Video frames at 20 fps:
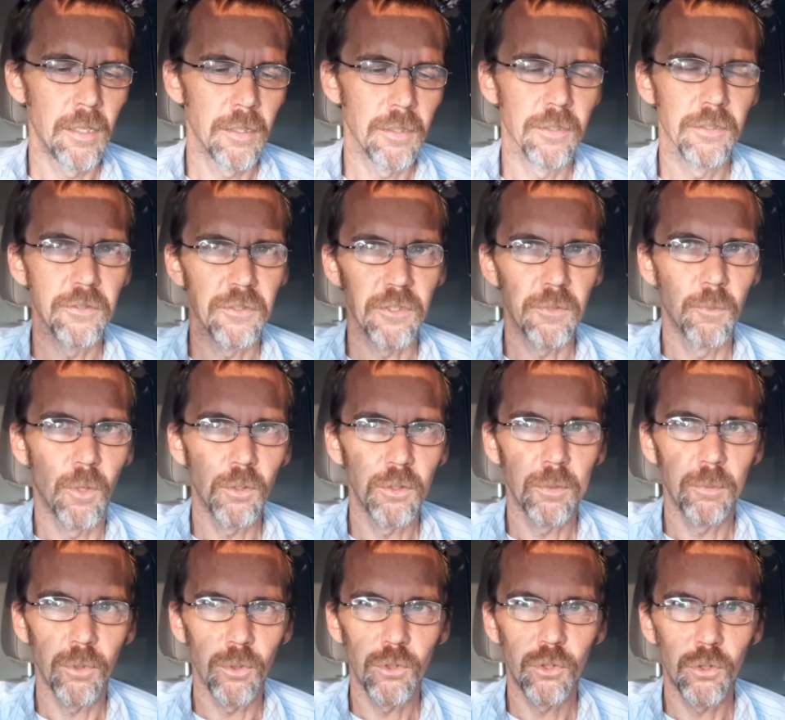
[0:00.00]
This is
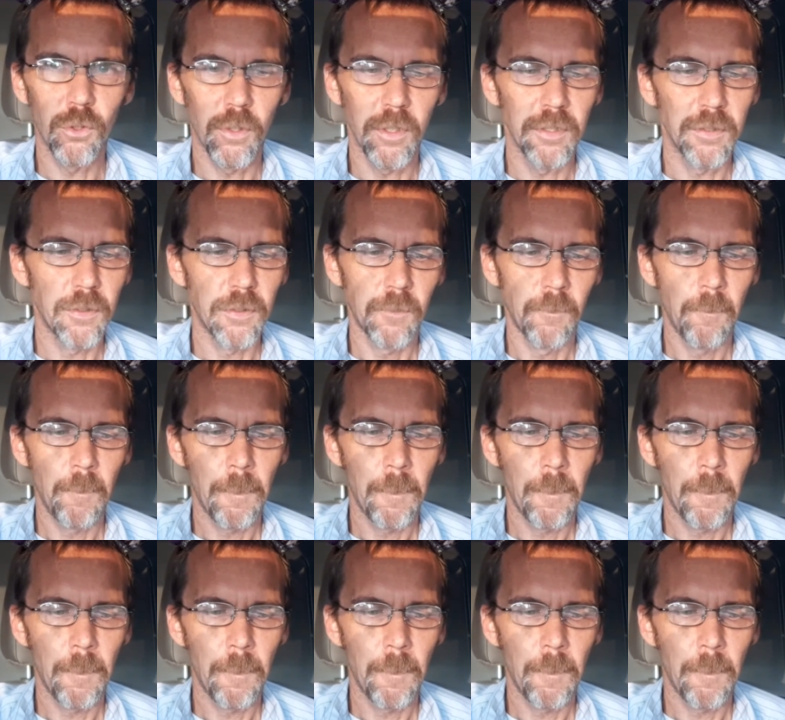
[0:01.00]
multiple choice.